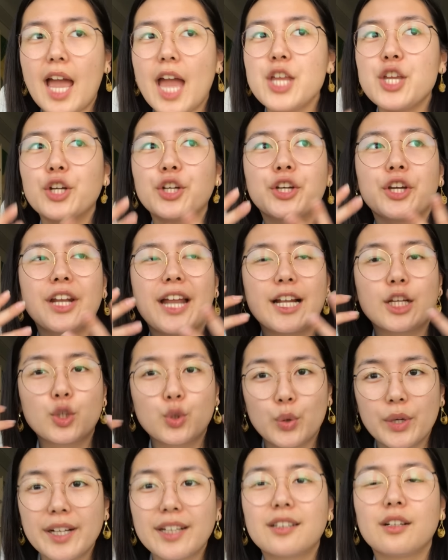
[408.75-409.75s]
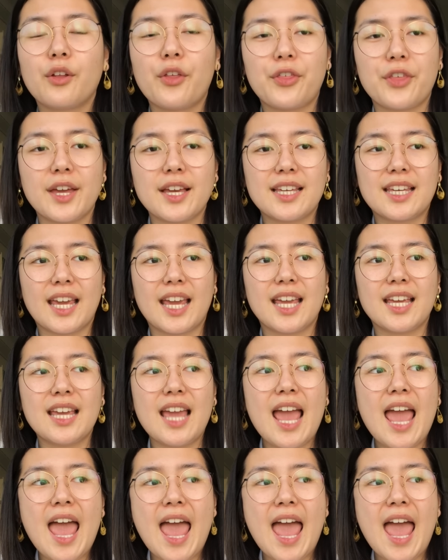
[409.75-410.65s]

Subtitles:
and you're good at critical thinking